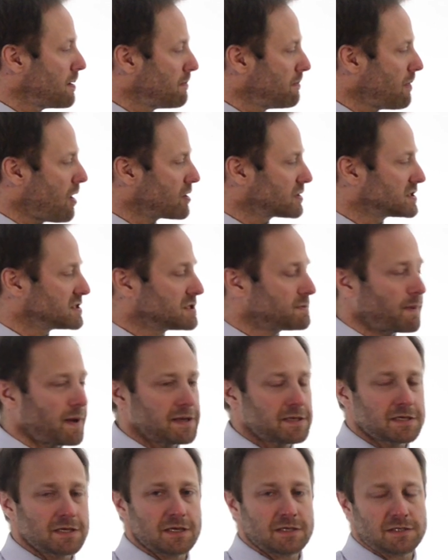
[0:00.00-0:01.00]
Marks and
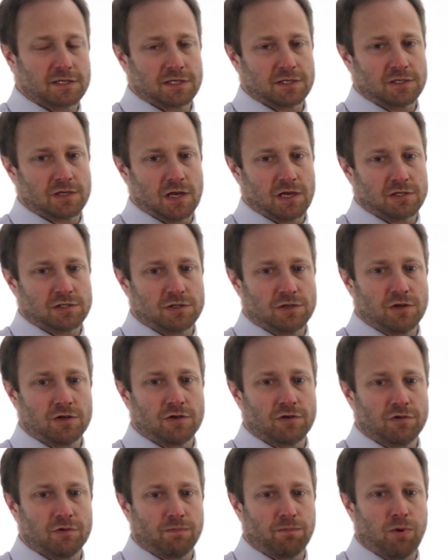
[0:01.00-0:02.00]
Spencers is due
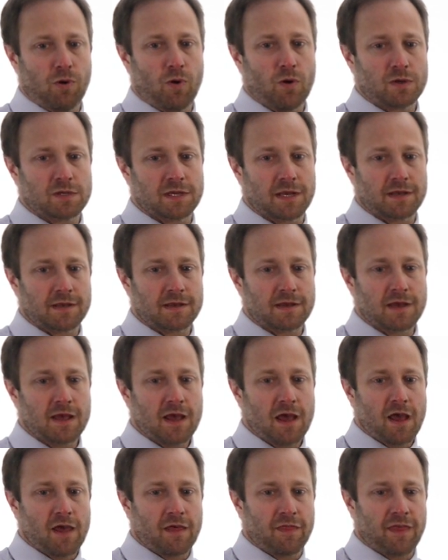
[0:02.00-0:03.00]
to report, and
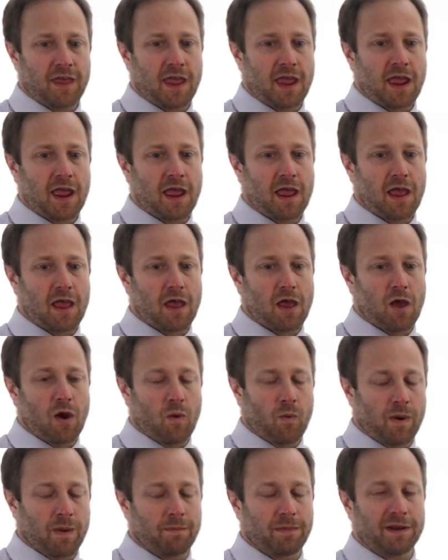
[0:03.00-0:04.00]
there
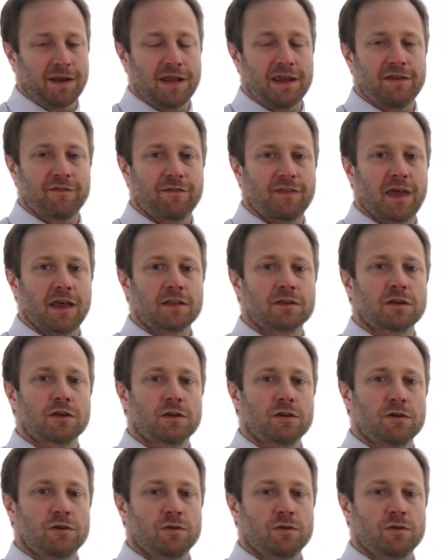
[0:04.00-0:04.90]
we believe that